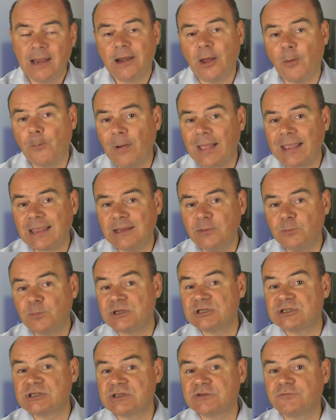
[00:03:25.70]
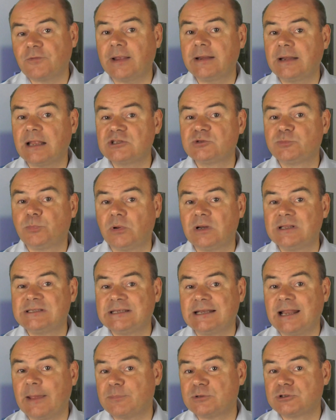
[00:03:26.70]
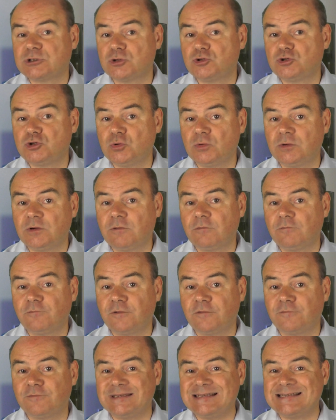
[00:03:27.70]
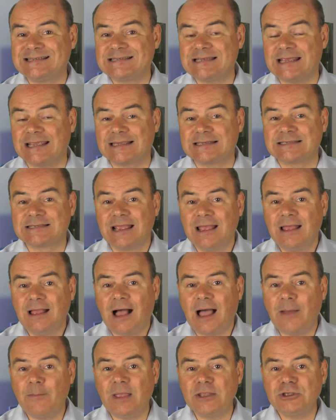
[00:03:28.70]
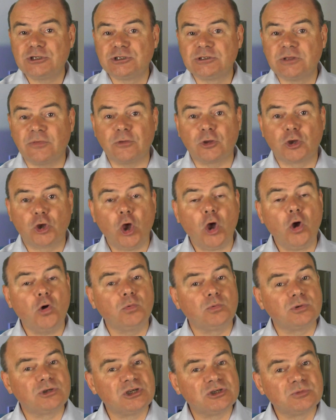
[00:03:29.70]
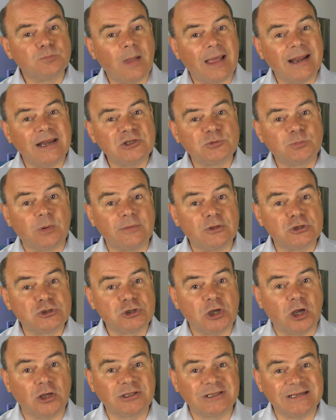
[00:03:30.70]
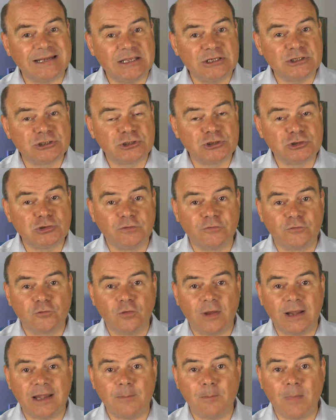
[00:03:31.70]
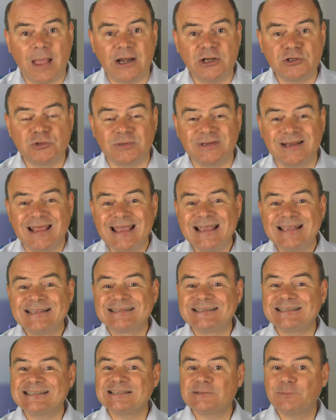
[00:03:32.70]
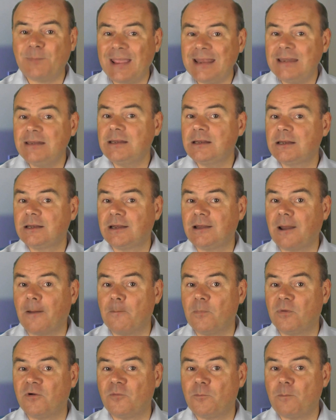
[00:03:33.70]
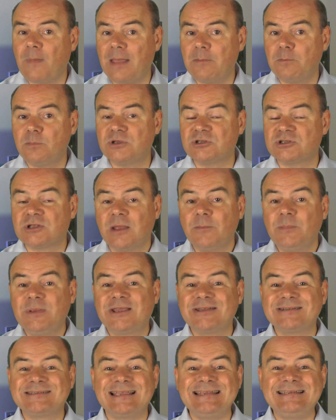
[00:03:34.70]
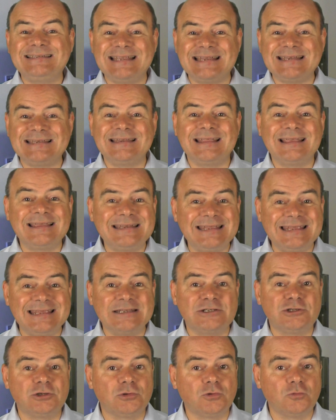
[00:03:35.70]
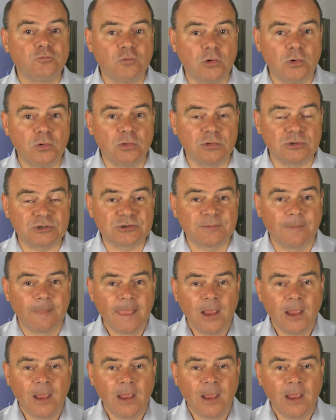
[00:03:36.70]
Now, back in Business Finance Bulletin episode 256, I mentioned that the code, which is managed by the Chartered Institute of Credit Management, suspended a number of members because they didn't adhere to the rules.